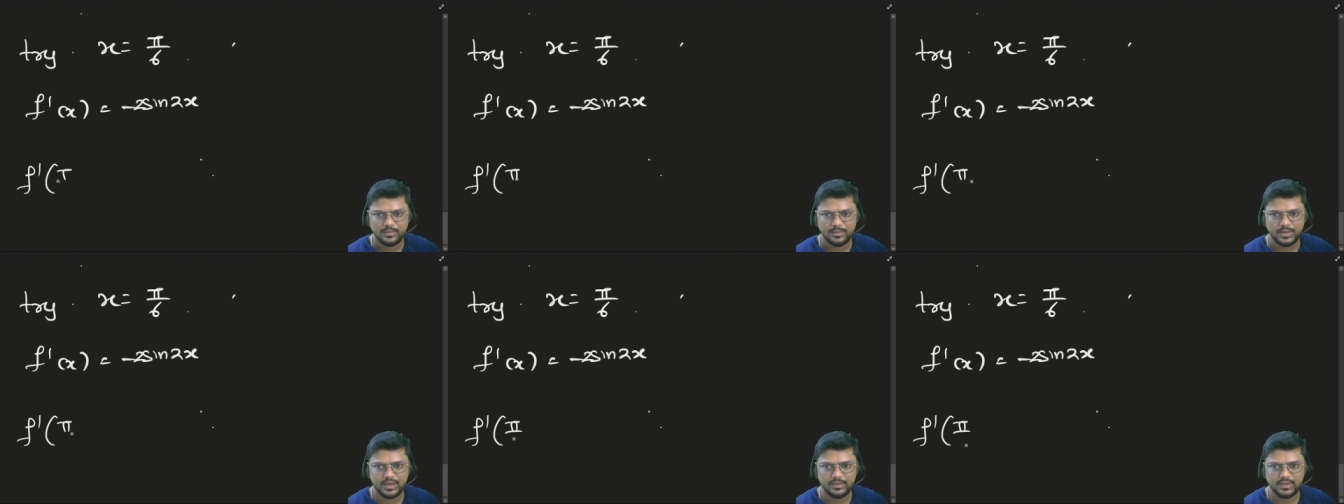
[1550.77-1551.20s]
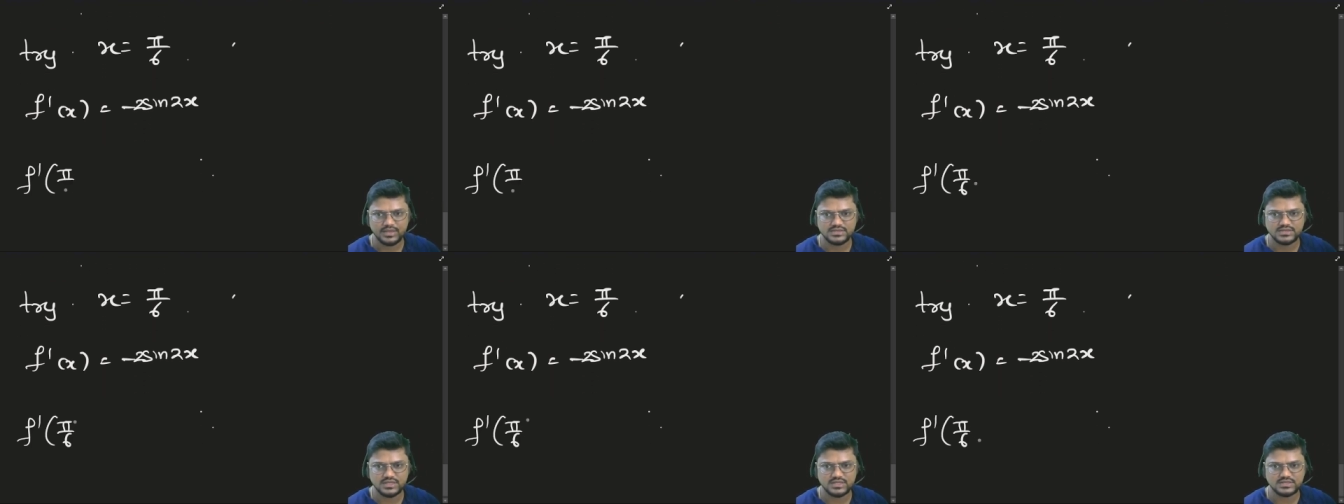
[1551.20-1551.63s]
pi by
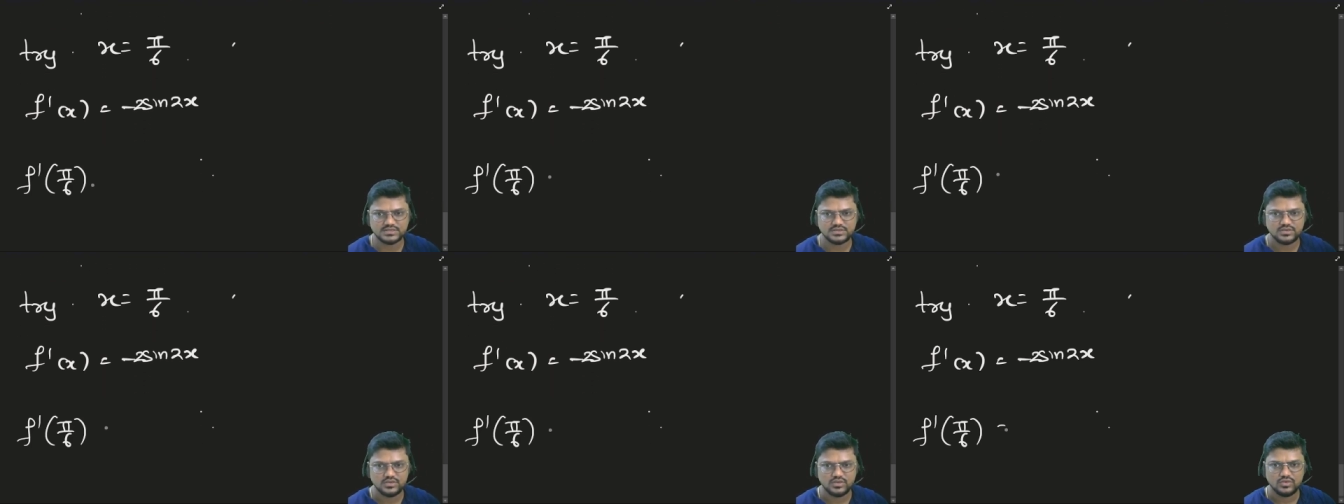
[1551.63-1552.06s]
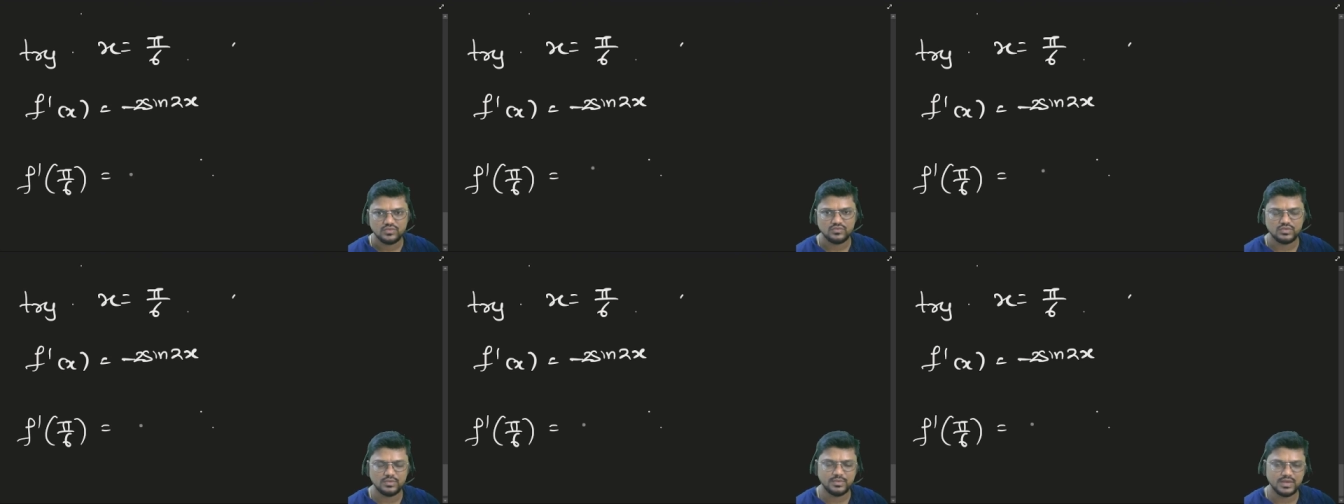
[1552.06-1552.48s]
6
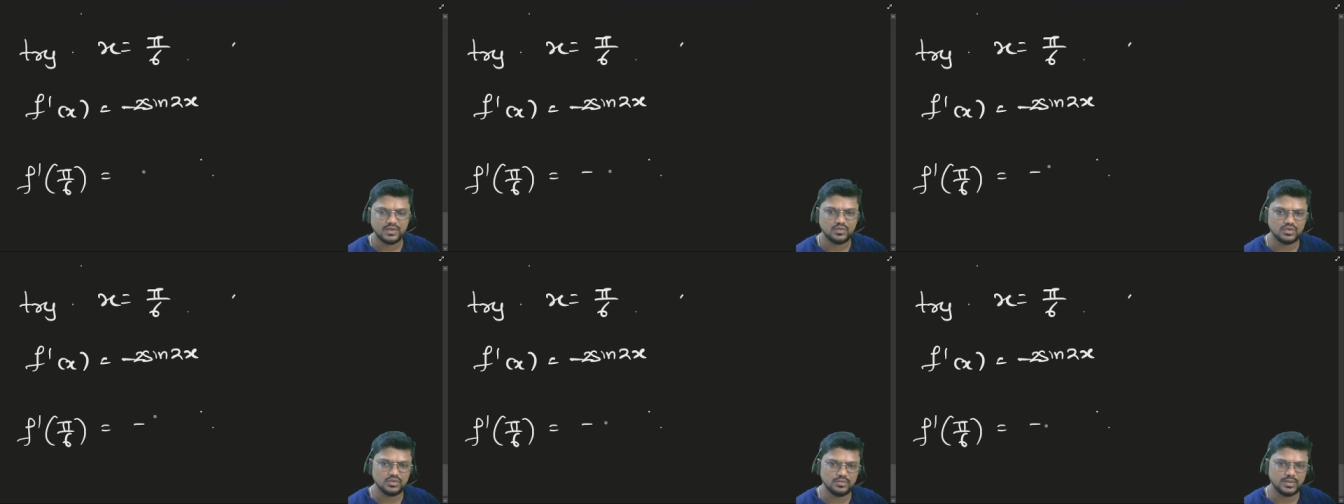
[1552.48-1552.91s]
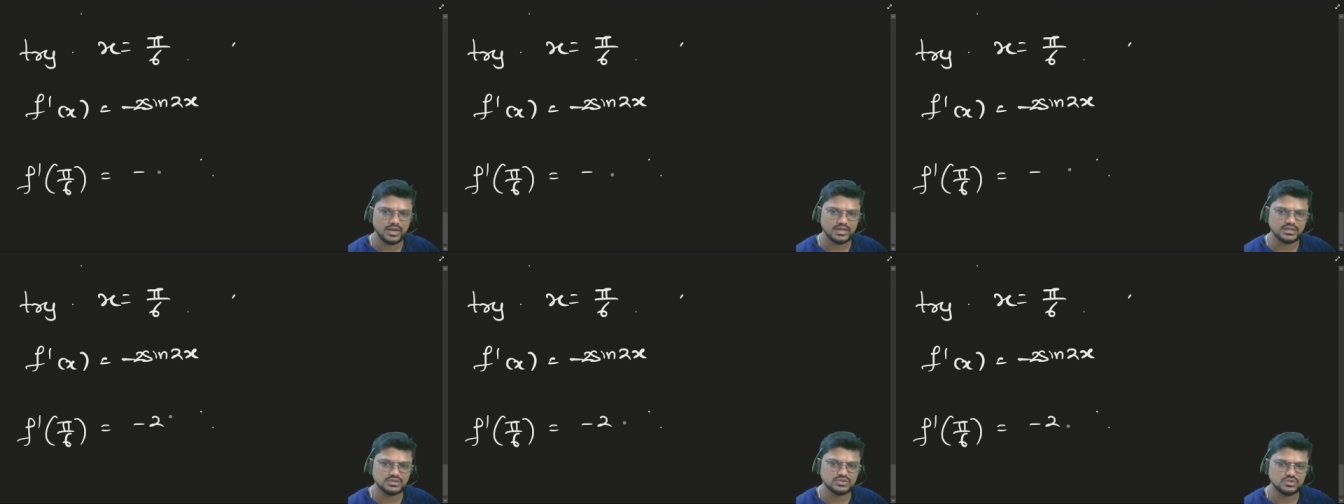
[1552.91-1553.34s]
will be equal to
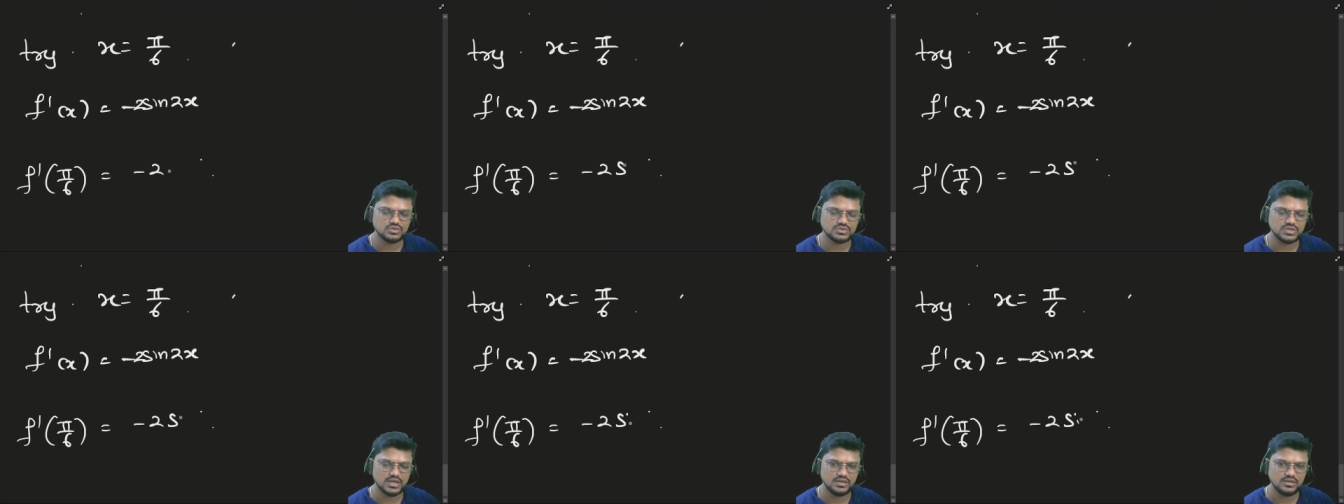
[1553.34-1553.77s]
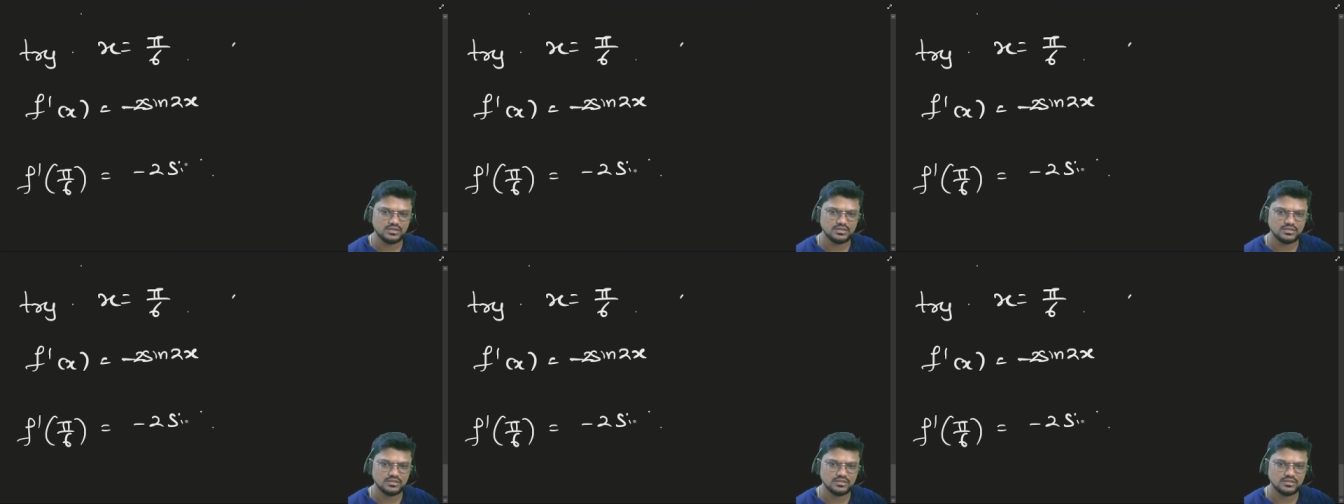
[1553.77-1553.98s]
minus 2 sine